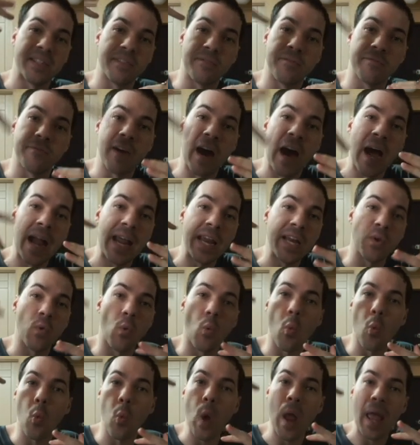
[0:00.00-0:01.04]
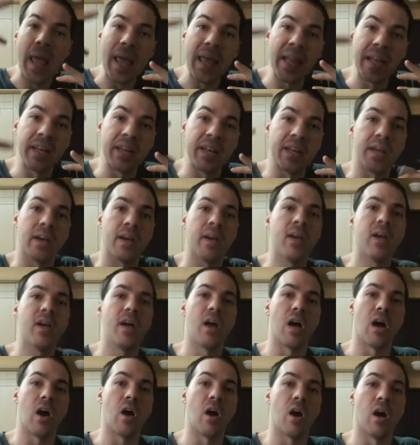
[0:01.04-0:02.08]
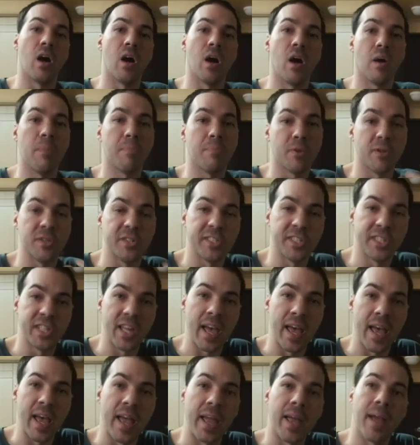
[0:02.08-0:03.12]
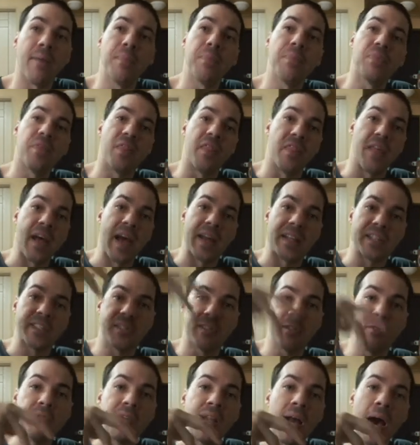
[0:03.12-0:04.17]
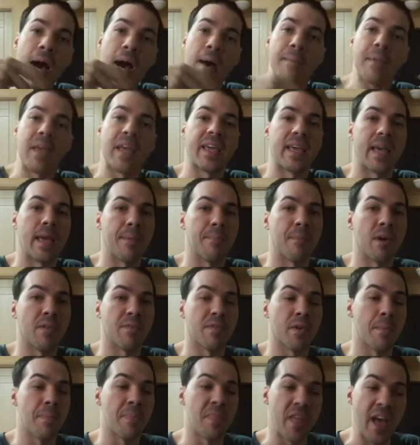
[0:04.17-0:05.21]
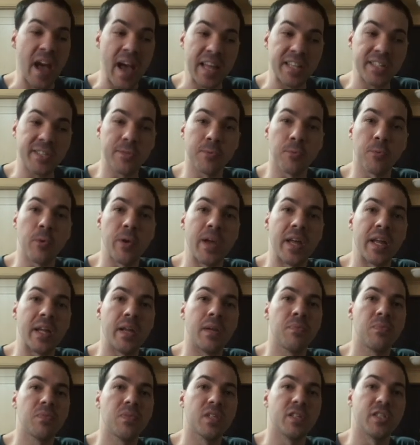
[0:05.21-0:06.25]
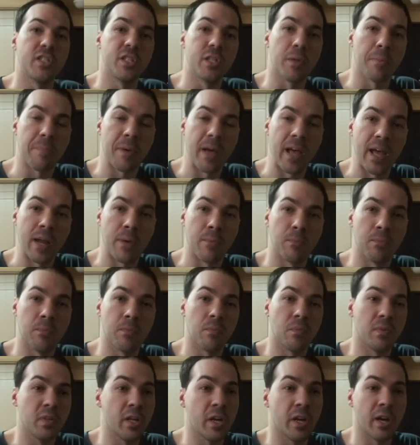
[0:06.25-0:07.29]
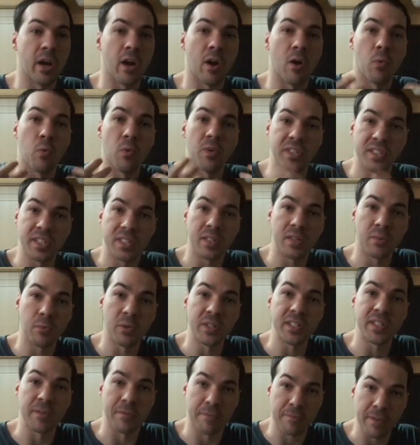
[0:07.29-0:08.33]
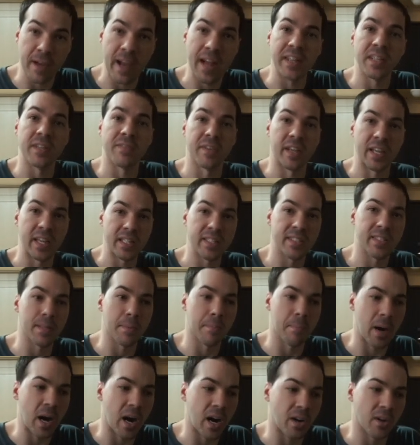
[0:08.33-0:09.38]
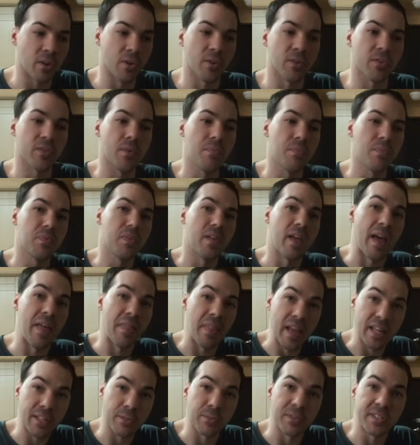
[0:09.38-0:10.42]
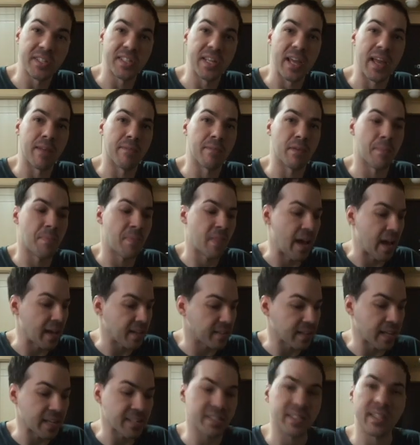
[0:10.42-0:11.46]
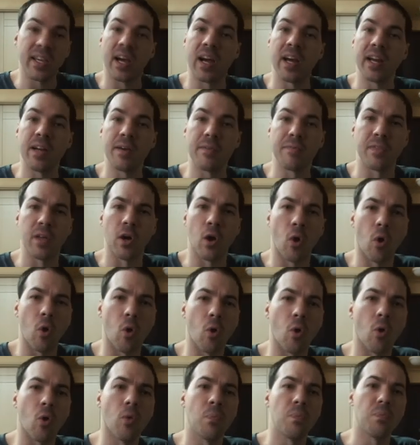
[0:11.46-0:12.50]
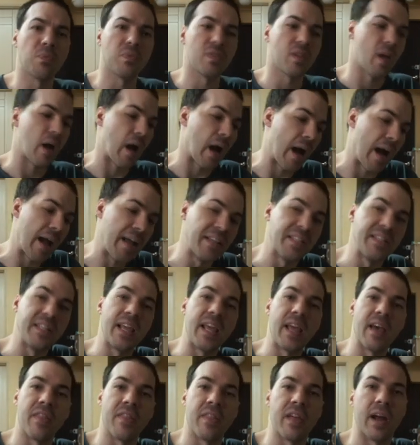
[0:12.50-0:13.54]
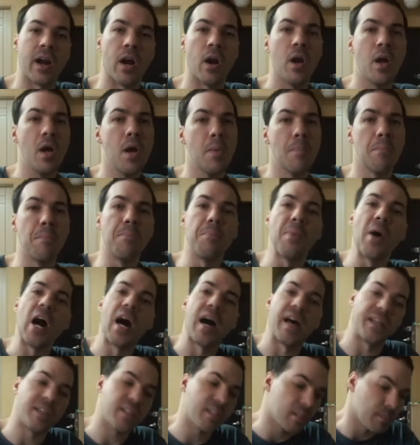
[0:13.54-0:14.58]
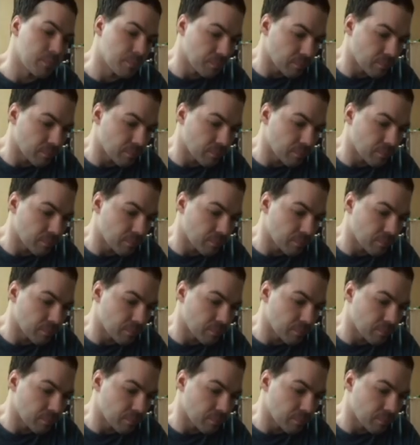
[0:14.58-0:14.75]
divine wind, per se, that tsunami came over them, that's when Japan, was effective against the Mongols, and that's what saved them. That's kind of the whole idea there. But